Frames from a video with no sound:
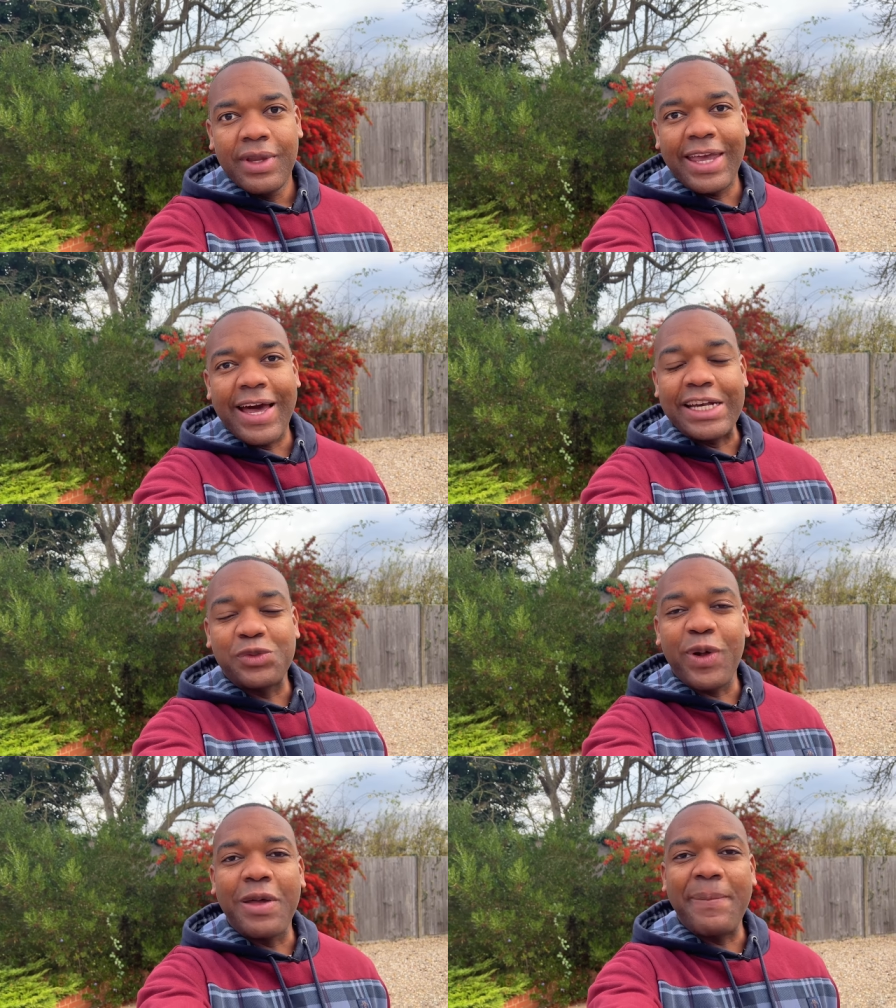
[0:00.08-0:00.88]
Hey
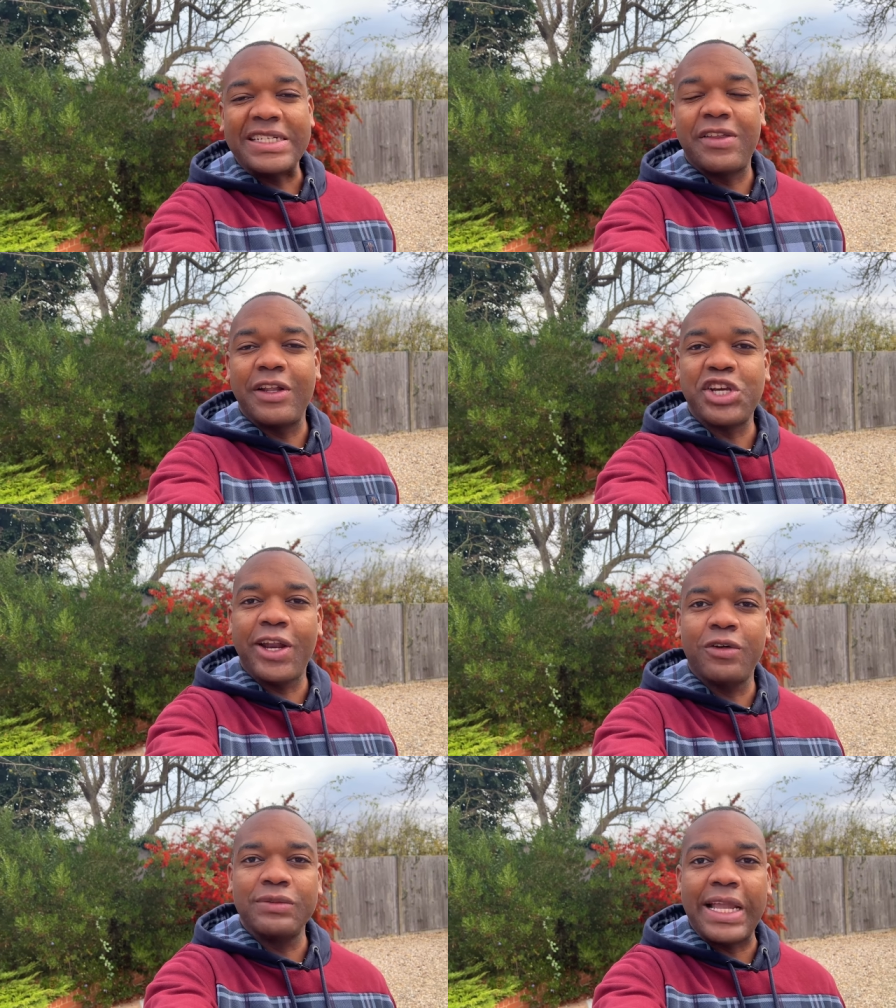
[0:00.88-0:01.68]
guys, welcome back to the
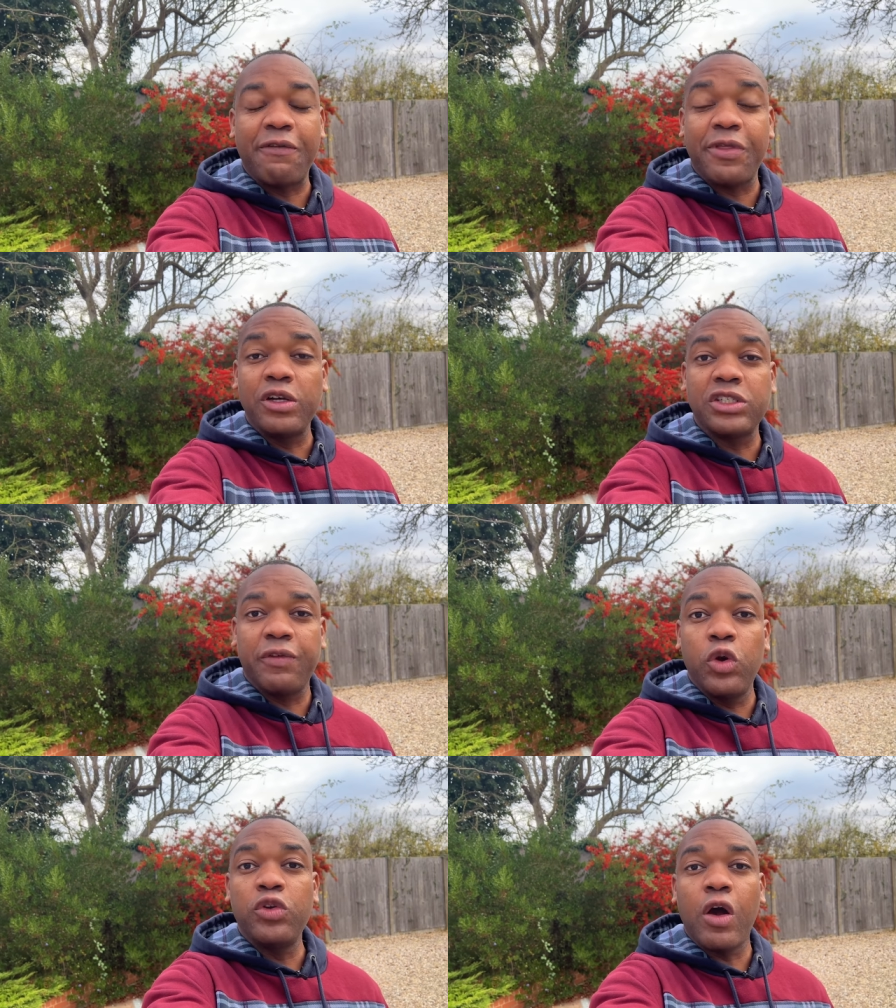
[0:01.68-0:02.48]
channel. Now for those of
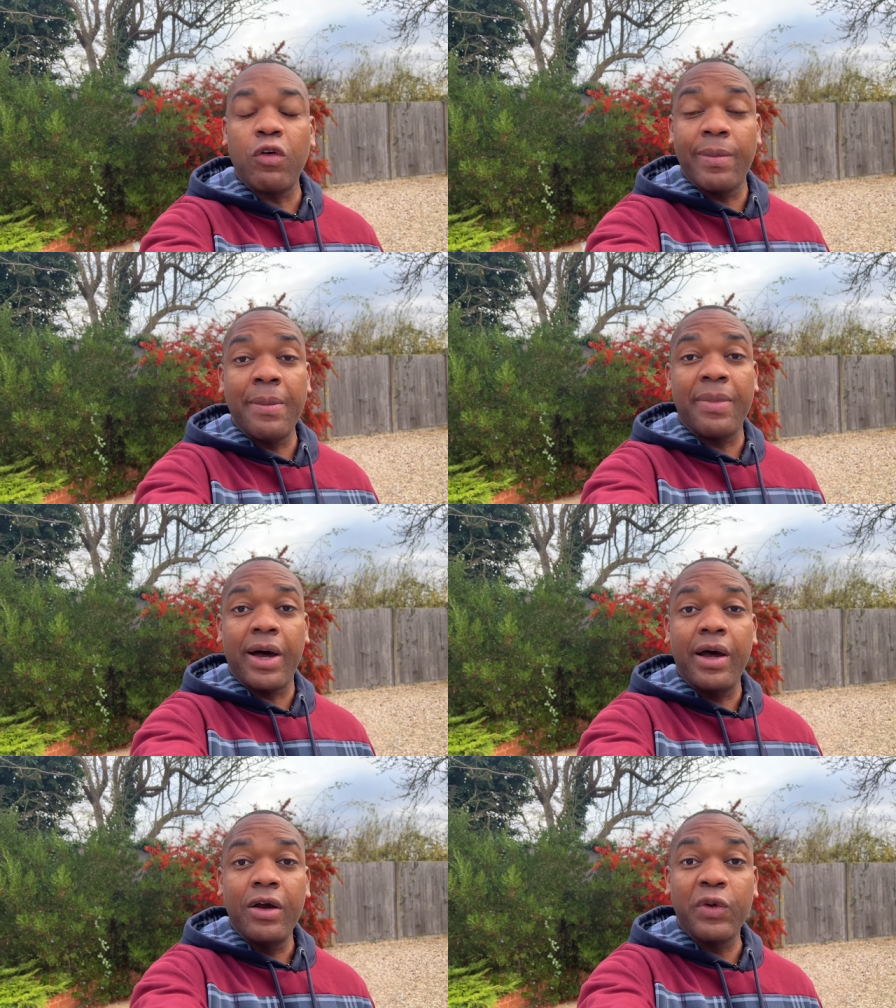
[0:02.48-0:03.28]
you who don't
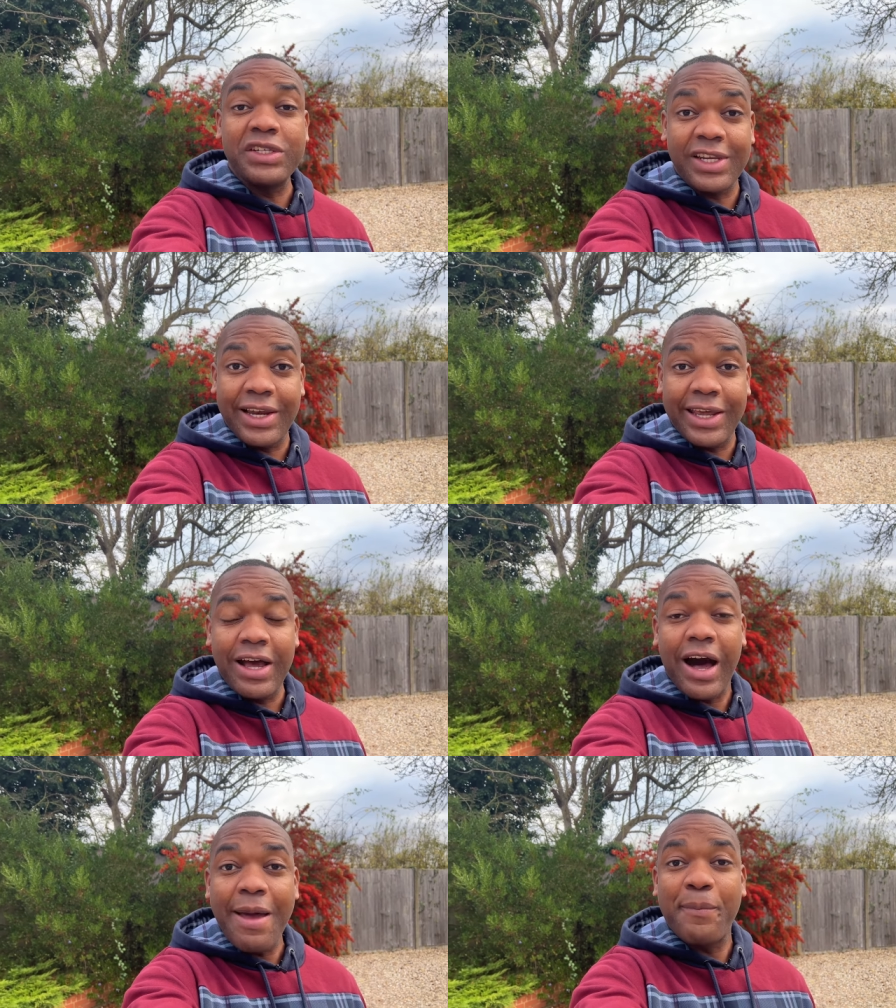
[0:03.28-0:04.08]
remember, recently
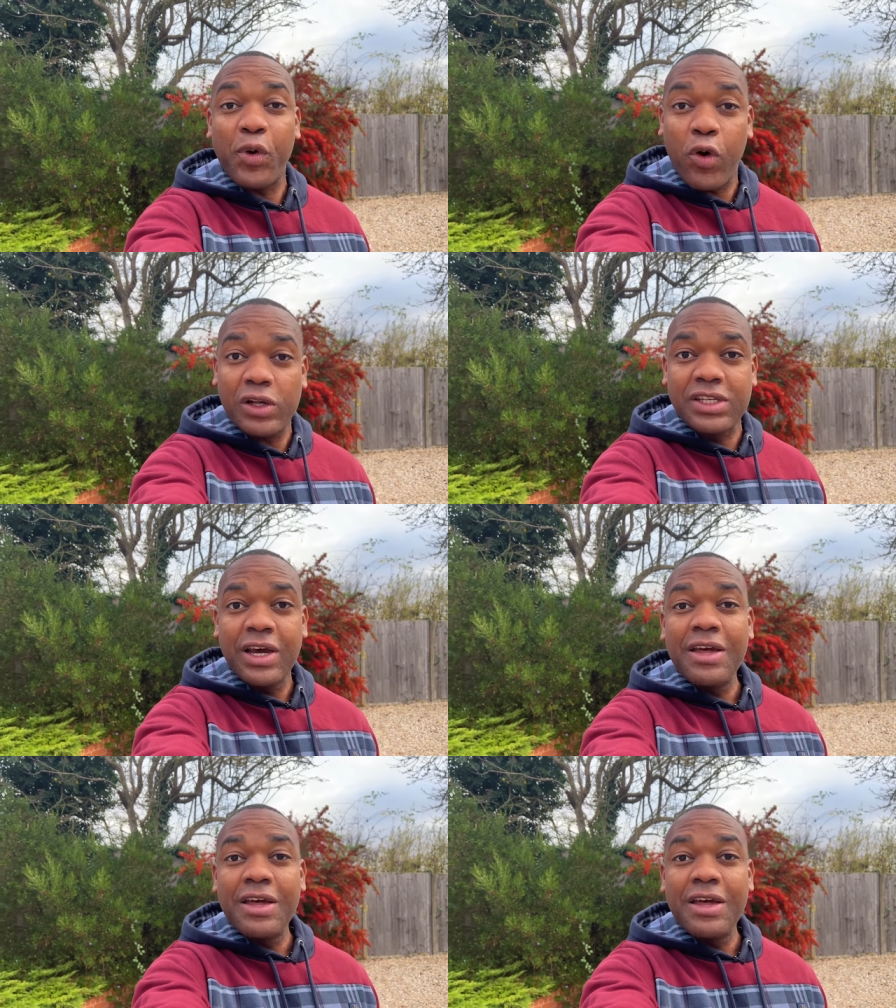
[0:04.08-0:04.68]
I bought